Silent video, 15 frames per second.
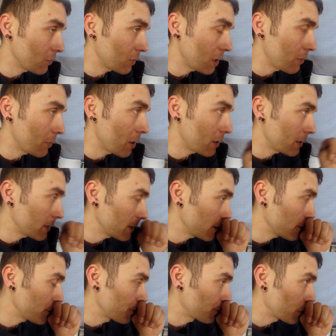when I modded
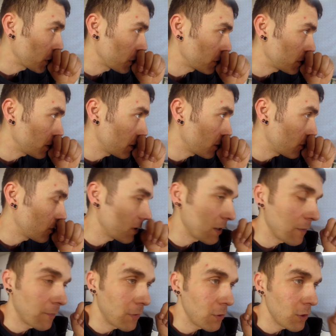it. So
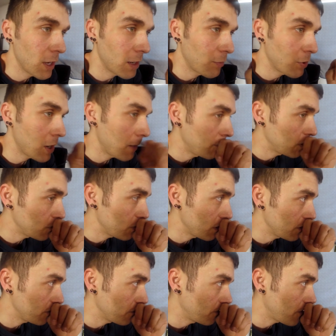if you had a problem to where
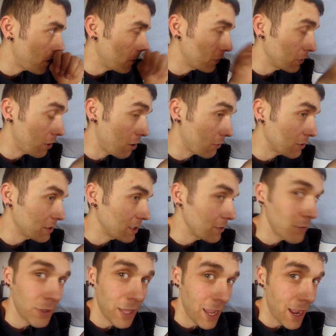you followed RC
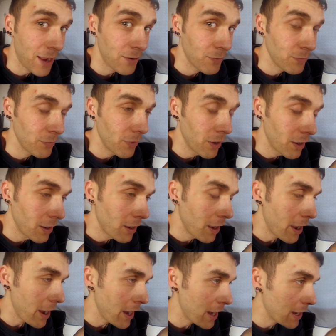with Adam
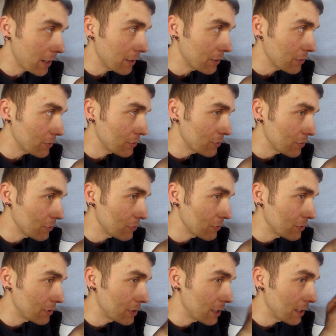and you
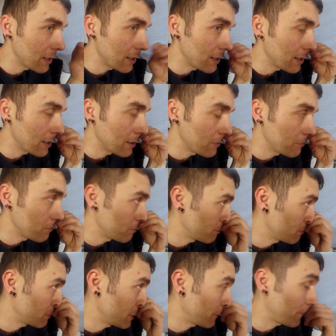used the
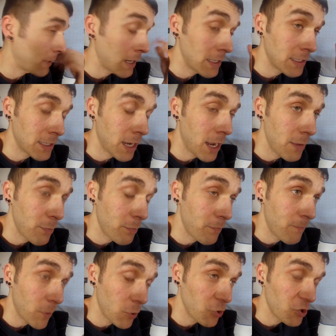flysky
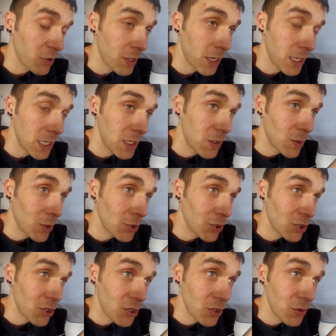version that he told
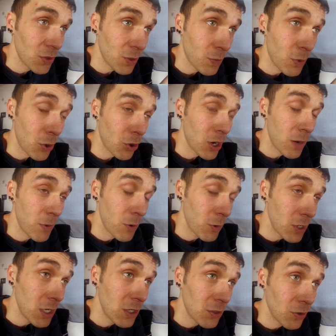you to do in the program, or what
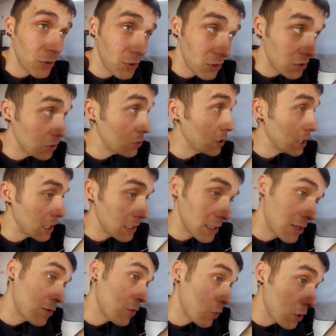he told you to do, and it
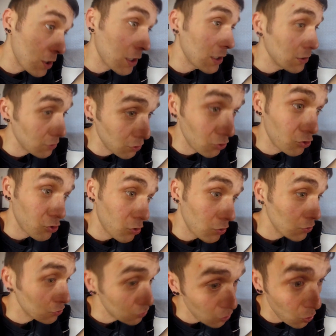didn't work, and your
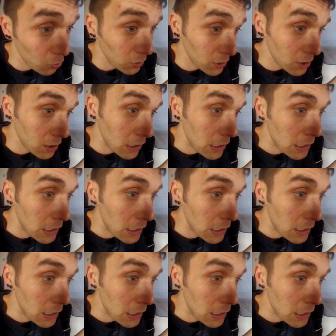controller totally